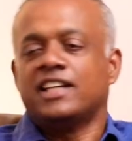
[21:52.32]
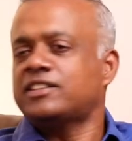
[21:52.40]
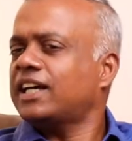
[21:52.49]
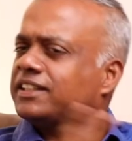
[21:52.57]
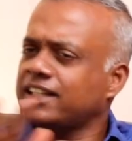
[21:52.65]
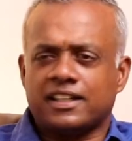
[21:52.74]

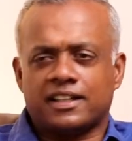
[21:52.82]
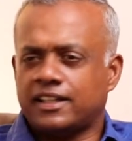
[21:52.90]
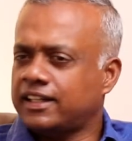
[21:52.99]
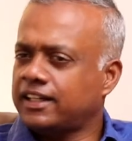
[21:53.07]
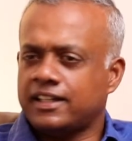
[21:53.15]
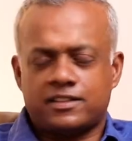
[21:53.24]
See, I think
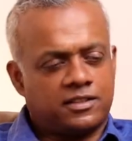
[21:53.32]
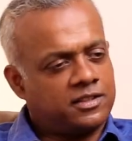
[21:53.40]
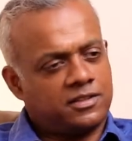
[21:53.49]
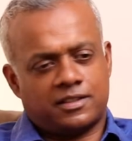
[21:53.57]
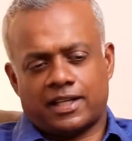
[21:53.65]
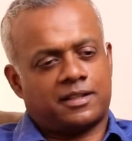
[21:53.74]
it's
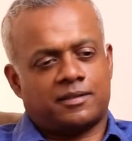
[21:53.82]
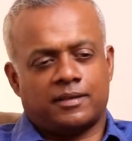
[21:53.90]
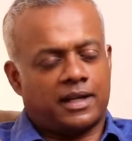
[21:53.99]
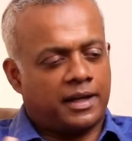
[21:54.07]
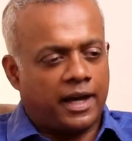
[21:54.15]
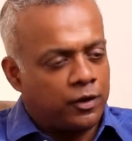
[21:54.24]
just like,
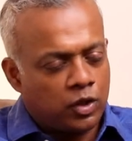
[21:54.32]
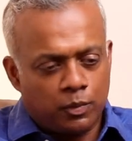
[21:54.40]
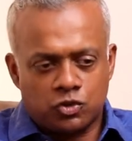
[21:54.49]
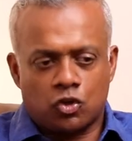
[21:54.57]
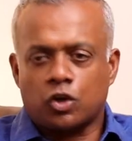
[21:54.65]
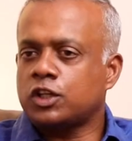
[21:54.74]
I don't know,
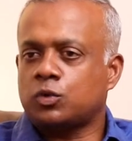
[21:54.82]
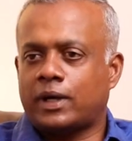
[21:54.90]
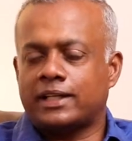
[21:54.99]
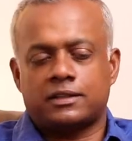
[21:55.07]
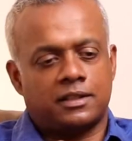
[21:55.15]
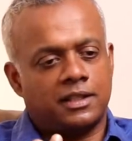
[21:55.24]
I was talking
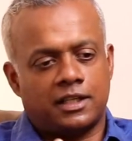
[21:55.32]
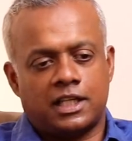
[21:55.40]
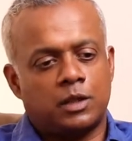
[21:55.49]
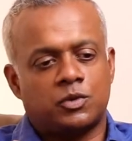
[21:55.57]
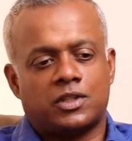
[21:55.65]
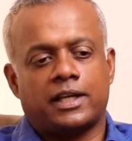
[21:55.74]
to Anthony
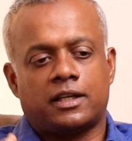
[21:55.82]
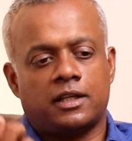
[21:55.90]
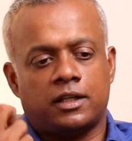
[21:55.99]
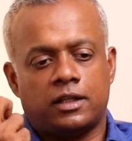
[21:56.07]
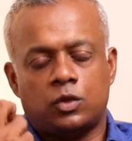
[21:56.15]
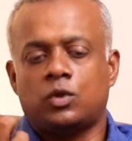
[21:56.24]
and he was
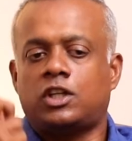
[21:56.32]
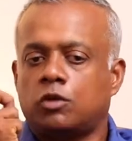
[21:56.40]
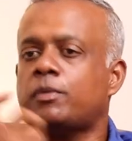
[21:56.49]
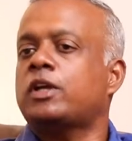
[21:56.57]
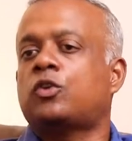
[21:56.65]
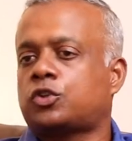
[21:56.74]
like, you
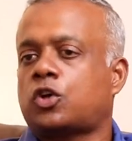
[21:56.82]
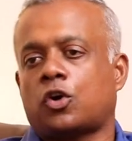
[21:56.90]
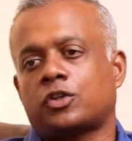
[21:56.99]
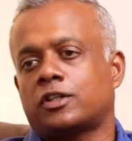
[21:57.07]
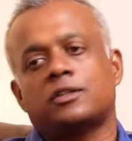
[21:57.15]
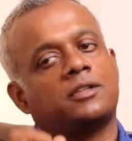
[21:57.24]
give me good
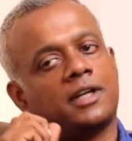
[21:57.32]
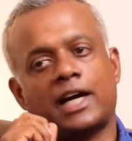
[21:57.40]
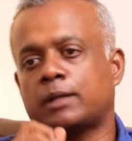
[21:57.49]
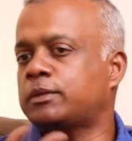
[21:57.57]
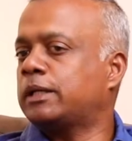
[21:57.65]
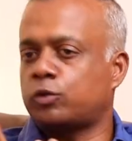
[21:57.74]
content,
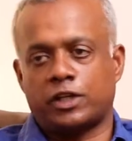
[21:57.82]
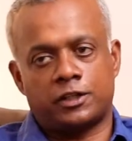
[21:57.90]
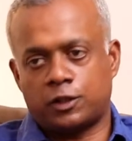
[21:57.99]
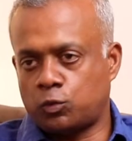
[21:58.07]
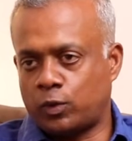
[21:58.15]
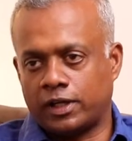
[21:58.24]
I'll be able to
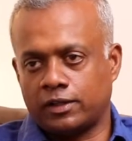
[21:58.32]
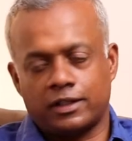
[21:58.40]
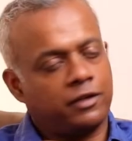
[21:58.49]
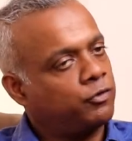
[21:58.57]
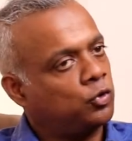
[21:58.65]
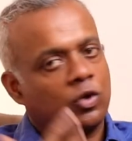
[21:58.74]
edit it well.
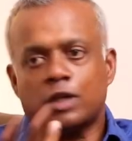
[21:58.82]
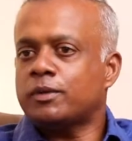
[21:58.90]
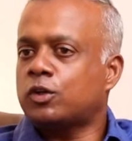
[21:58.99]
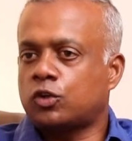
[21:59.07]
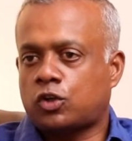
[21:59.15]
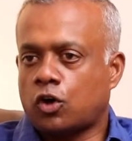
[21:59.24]
If you don't
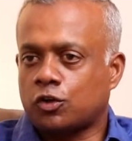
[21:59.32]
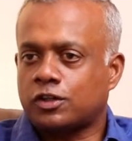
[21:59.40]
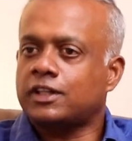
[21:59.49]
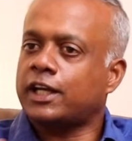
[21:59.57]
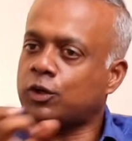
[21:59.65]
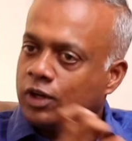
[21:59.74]
give me good
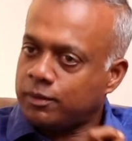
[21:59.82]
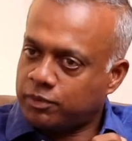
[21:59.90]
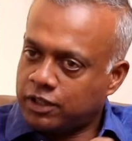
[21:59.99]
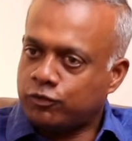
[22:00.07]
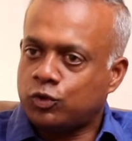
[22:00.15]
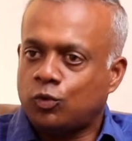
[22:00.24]
content, I can only
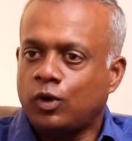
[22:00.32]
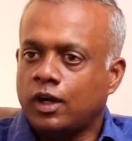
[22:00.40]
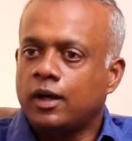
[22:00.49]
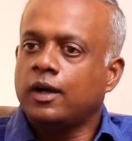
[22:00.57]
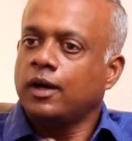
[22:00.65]
give you